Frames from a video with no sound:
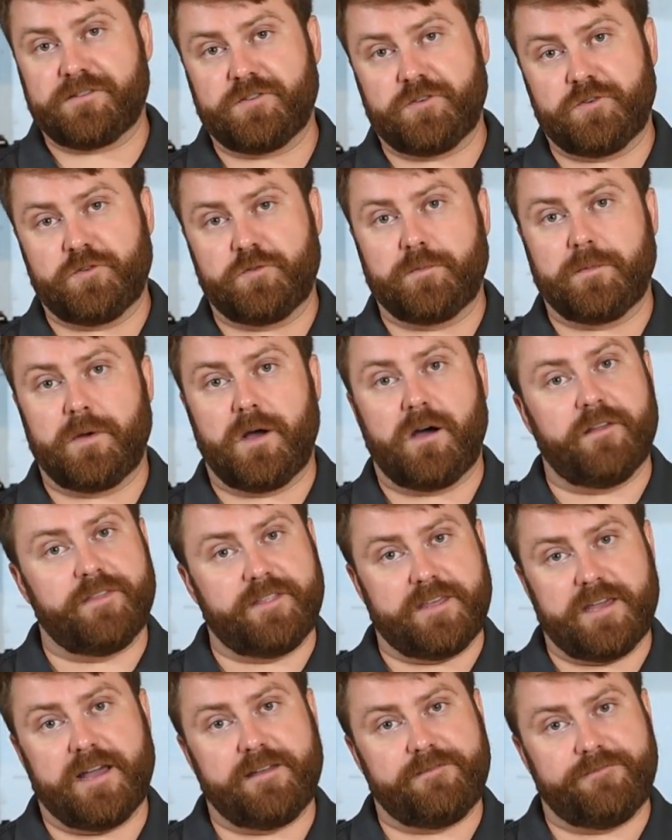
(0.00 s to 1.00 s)
zoom on
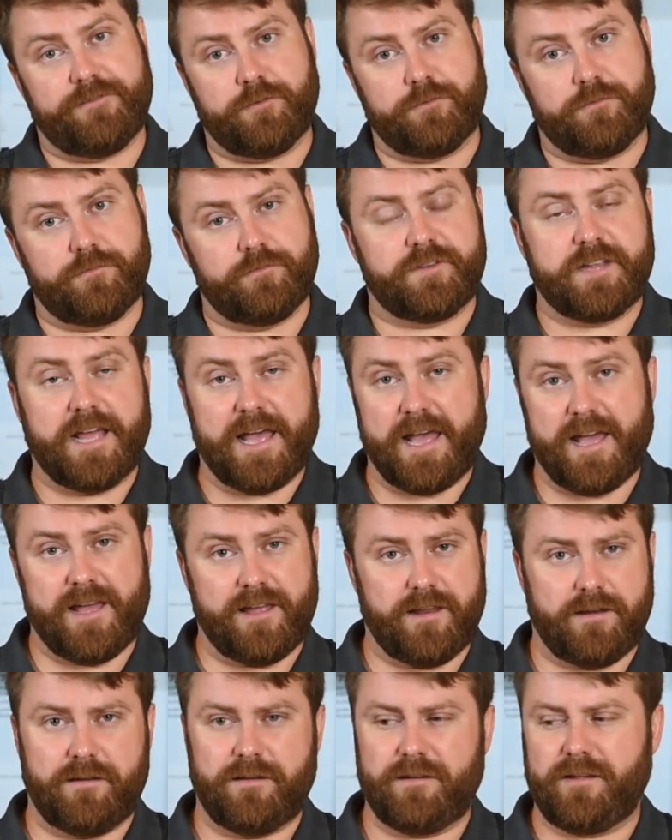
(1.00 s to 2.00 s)
the iPhone
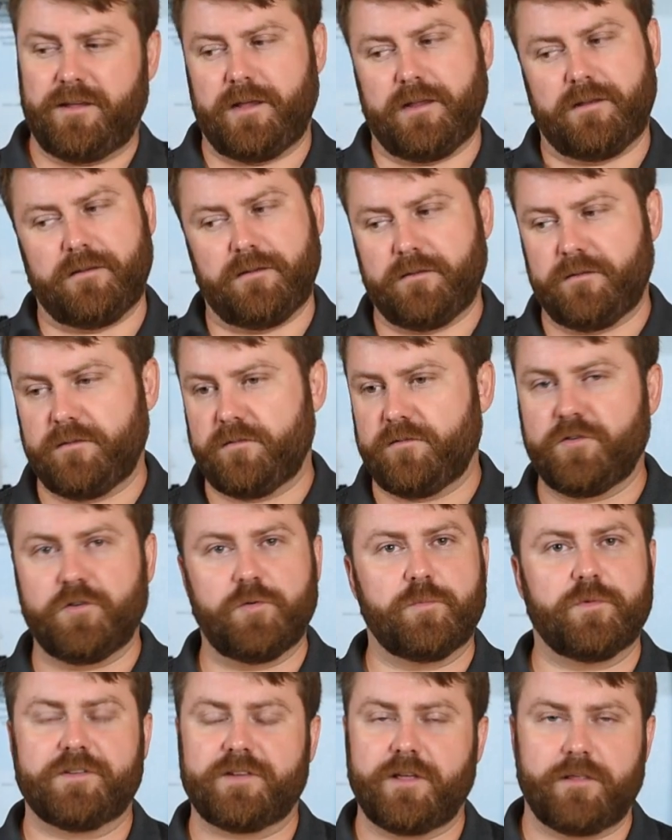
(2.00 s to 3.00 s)
10, and
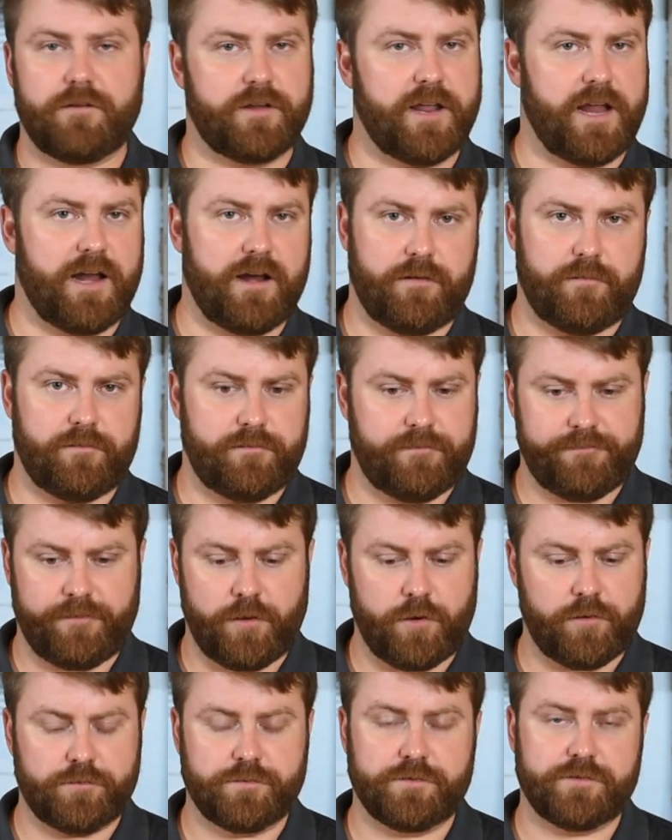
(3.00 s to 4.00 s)
numerous other
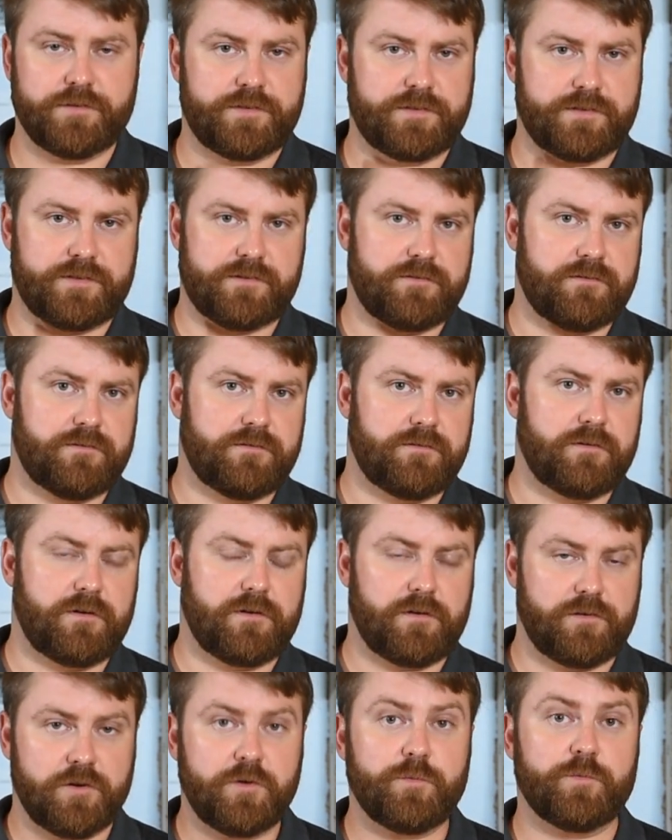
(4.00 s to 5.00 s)
phones
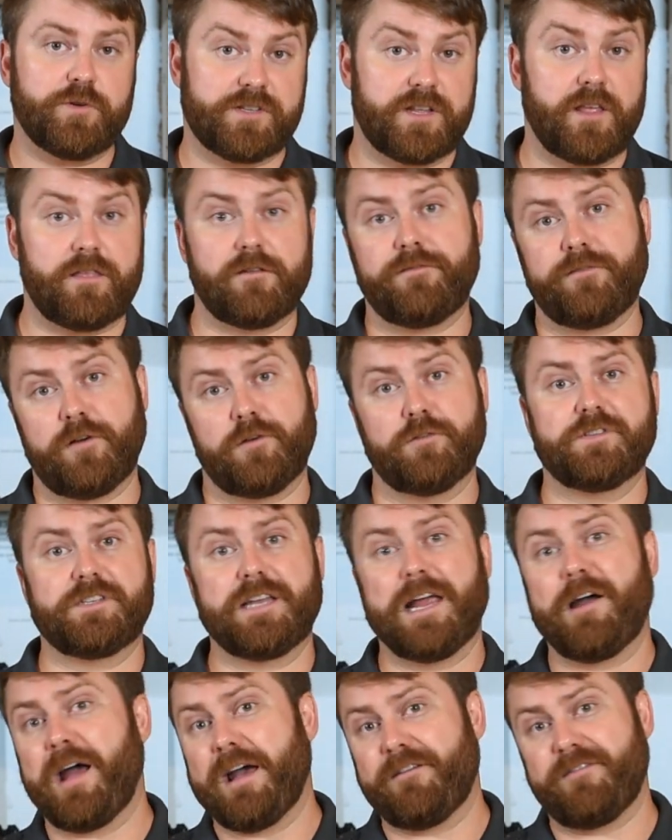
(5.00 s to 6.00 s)

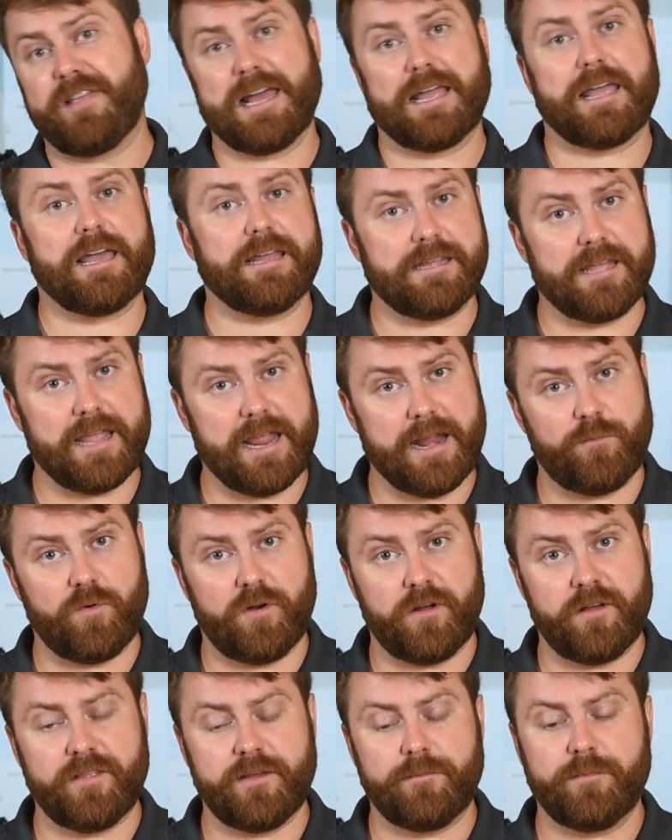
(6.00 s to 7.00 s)
now have that kind of
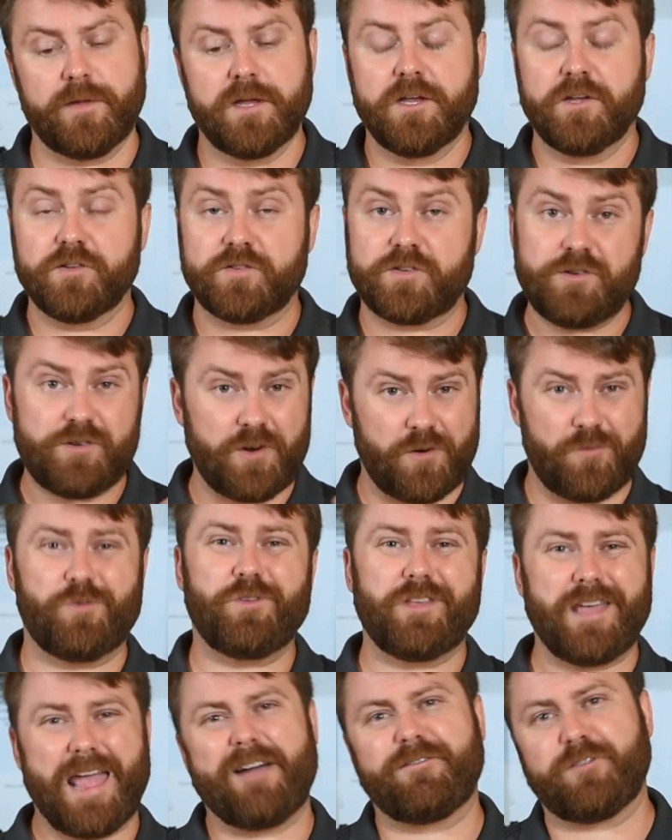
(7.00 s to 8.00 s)
camera on them. So you don't
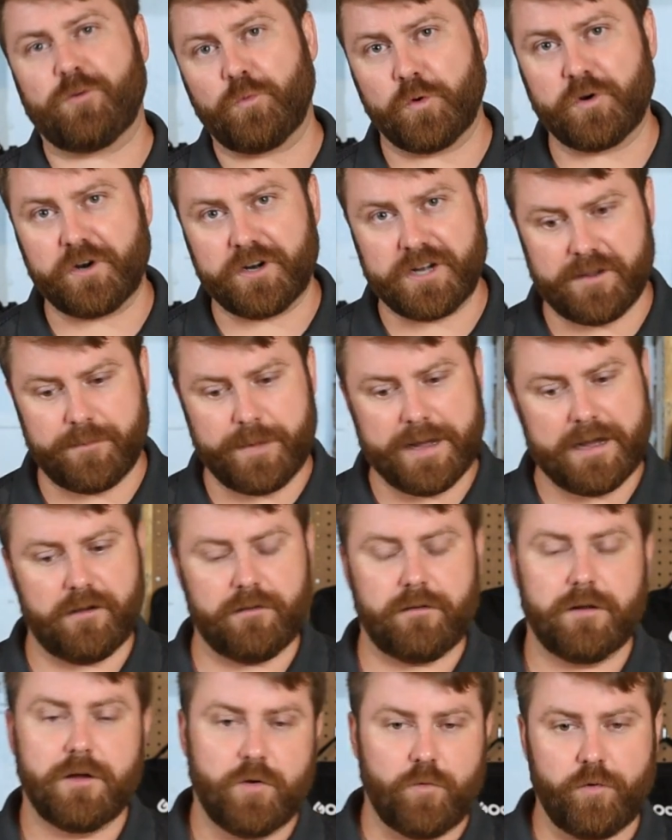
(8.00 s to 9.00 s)
really have to worry
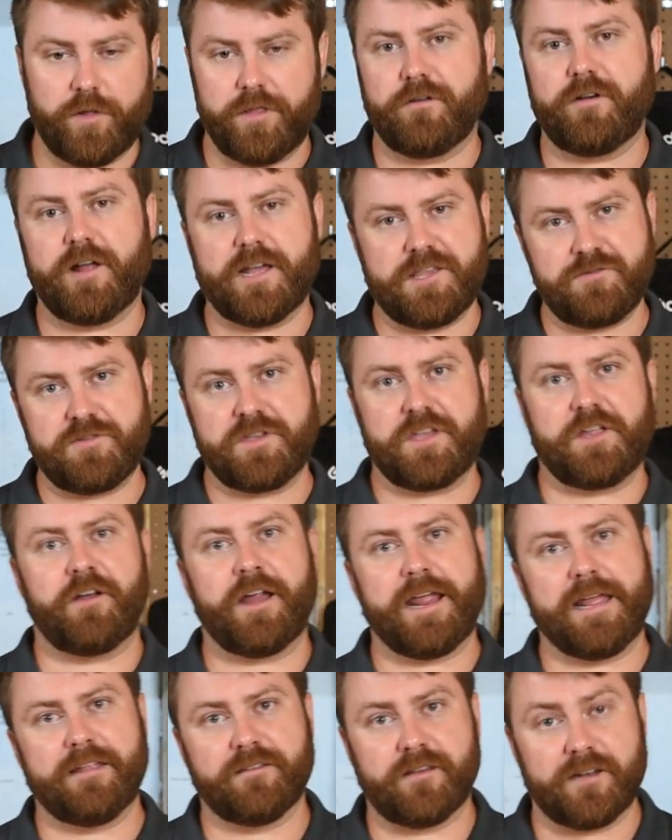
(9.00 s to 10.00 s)
about whether or not you can get your
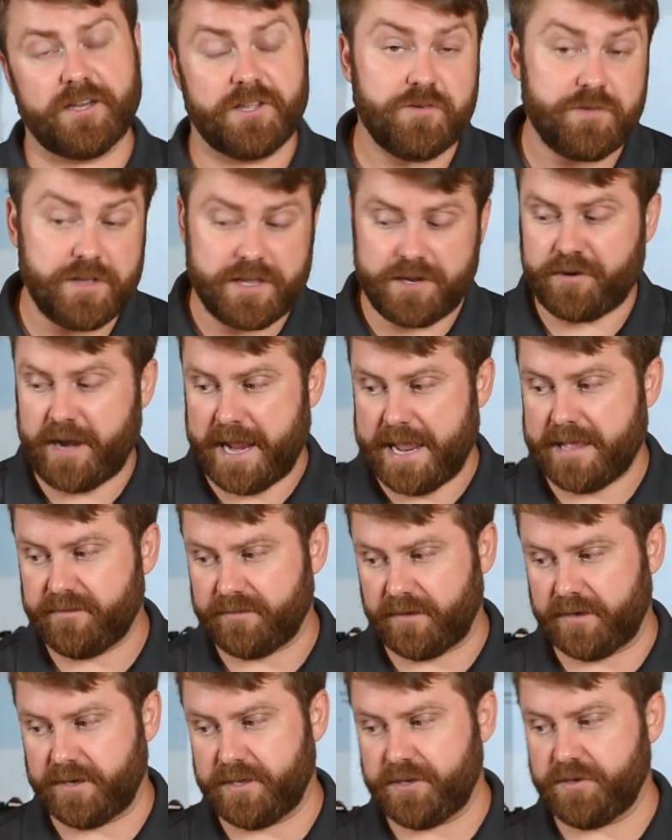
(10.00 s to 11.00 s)
hands on it. You can get your
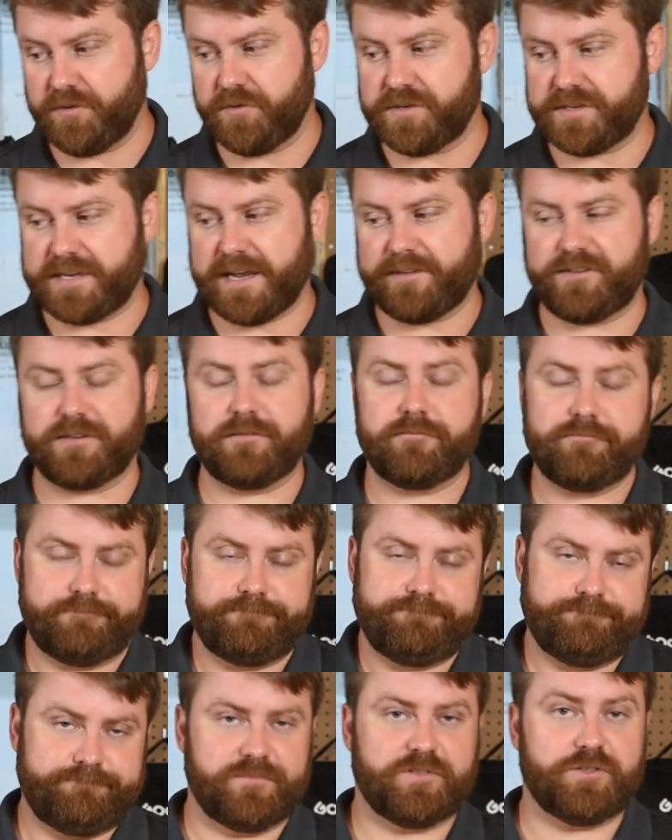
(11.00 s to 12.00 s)
hands on it. You just have to
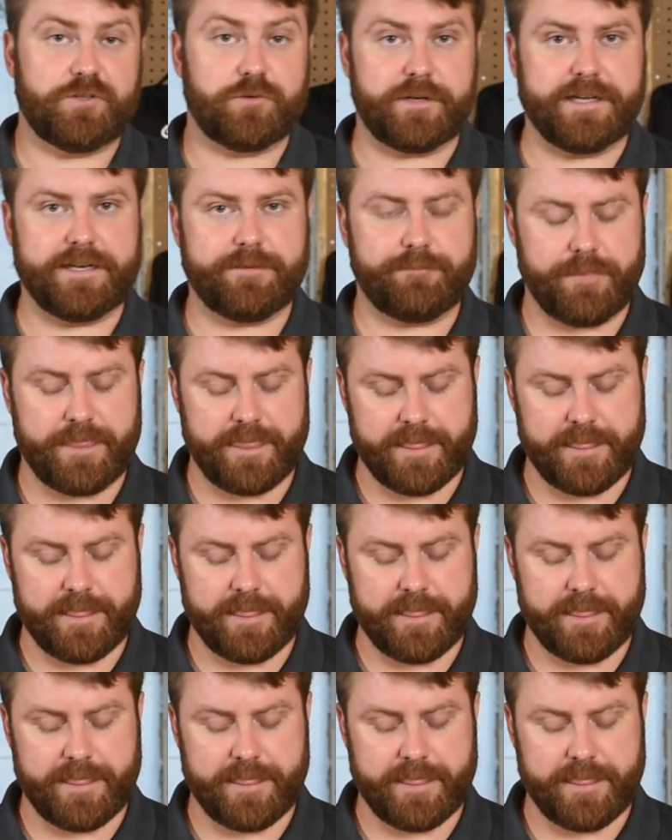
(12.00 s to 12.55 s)
do it.